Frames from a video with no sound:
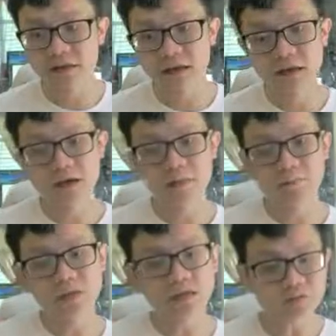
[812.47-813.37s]
Um,
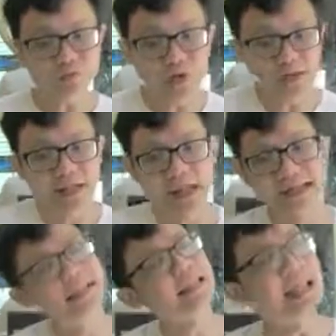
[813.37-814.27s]
this one I
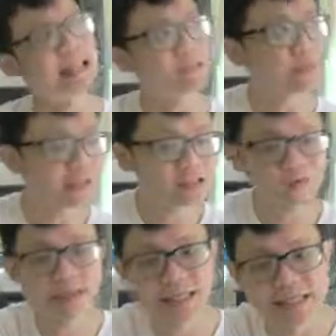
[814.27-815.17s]
think the better
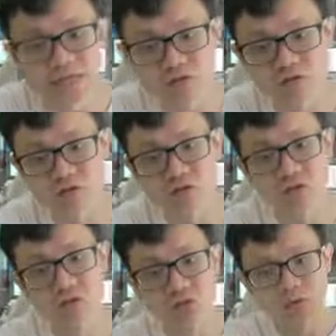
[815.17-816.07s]
way is
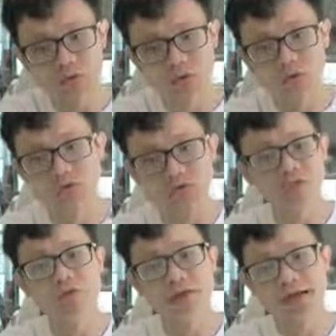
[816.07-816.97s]
to
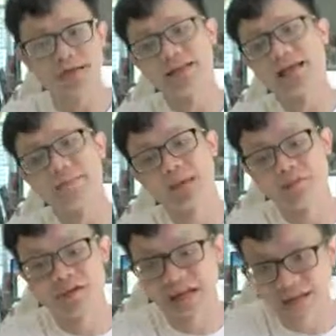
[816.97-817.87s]
do rather than
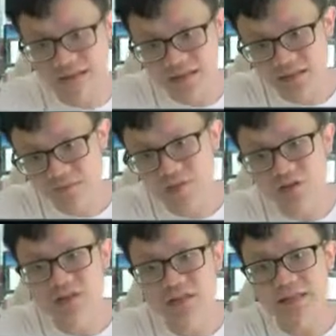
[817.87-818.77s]
memorize
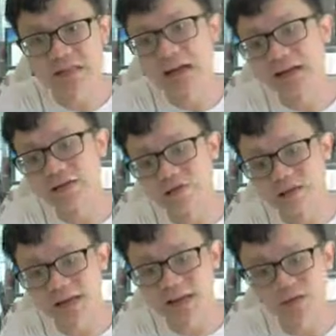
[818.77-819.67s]
because I know
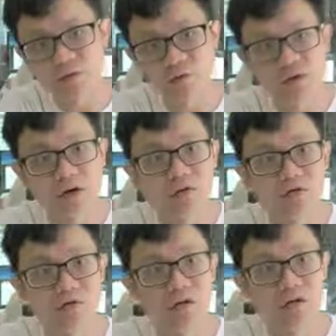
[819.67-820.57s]
that you will
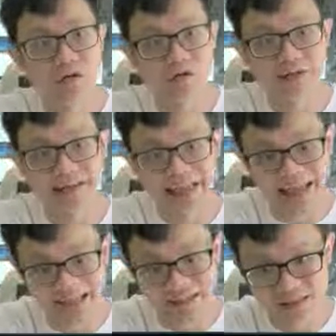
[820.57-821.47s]

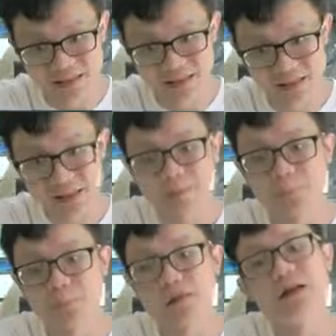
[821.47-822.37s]
forget. Huh? Ah
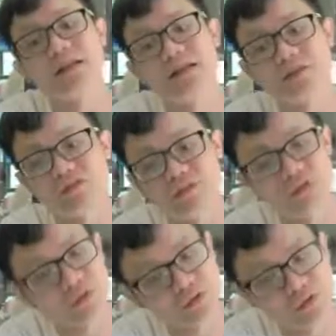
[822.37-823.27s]
because the you
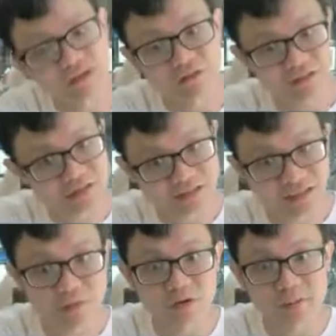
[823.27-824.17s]
you now you've got
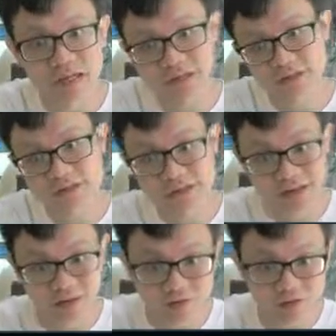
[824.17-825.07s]
C book mah, so you
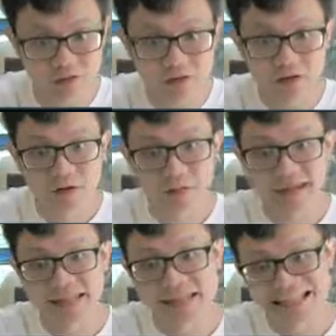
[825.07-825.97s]
can do.
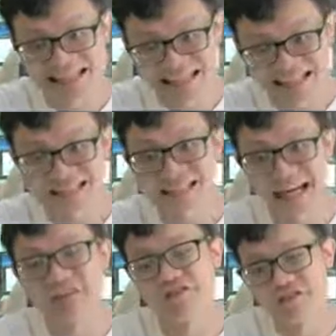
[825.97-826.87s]
But it is easier.
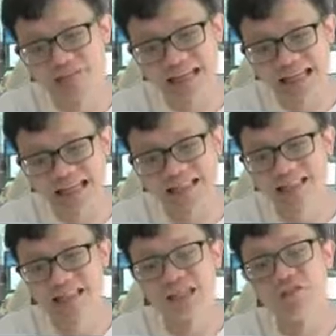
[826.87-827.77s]
I feel like
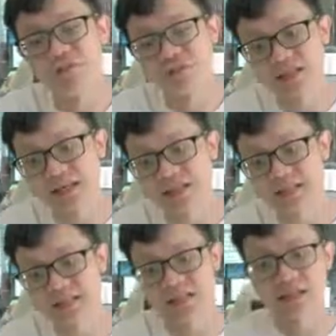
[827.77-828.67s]
easier if you
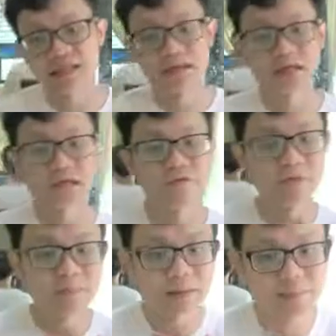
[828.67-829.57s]
just uh,
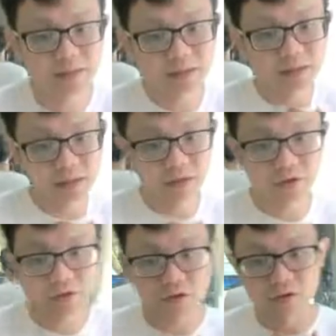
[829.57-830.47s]
remember in
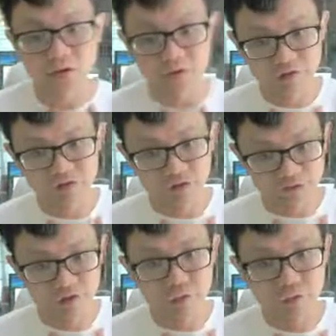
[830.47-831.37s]
your with your
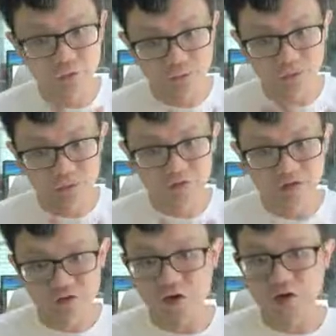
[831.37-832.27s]
own
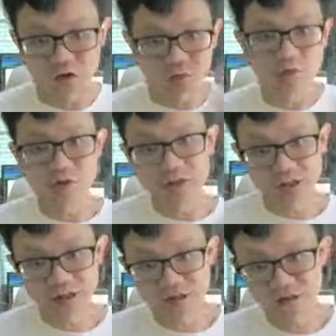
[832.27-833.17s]
with your own body.
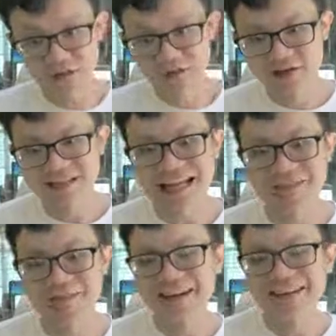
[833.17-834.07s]
Last time
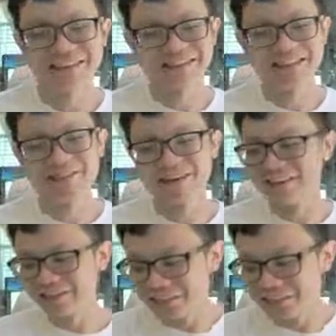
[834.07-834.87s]
I'm very naughty one, you know.